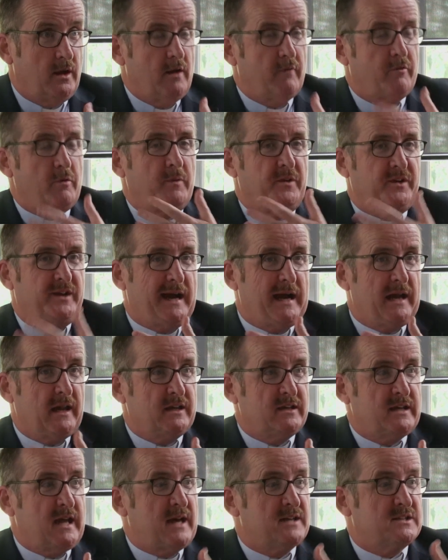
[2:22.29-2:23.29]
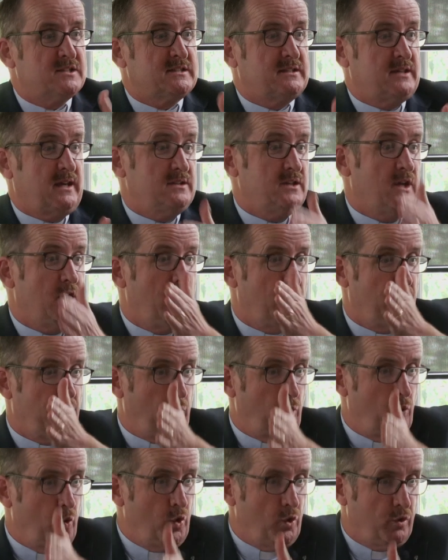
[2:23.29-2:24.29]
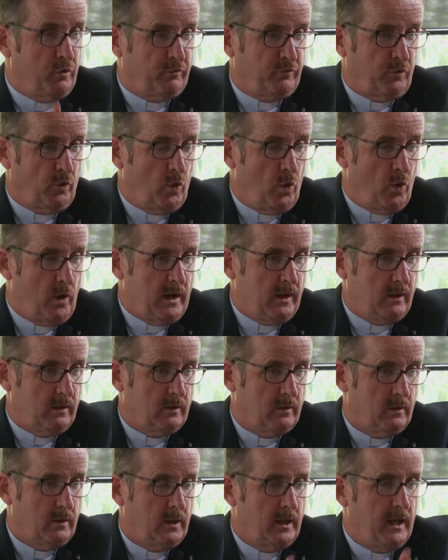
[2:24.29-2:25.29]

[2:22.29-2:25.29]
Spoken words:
from the Darling Downs and say, the rule of law,